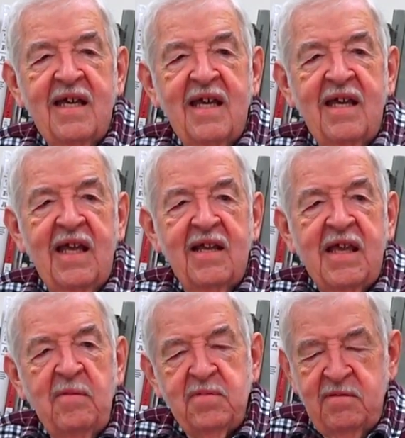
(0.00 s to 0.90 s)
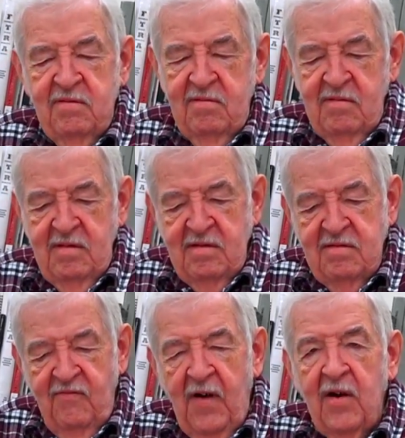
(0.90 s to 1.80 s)
it keeps
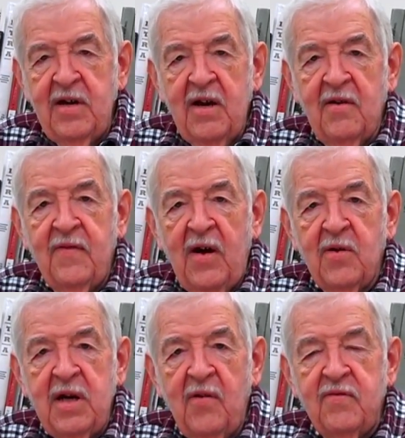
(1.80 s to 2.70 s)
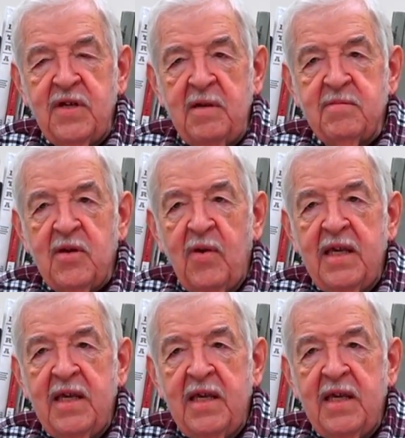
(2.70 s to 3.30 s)
nearly falling off Jim, so he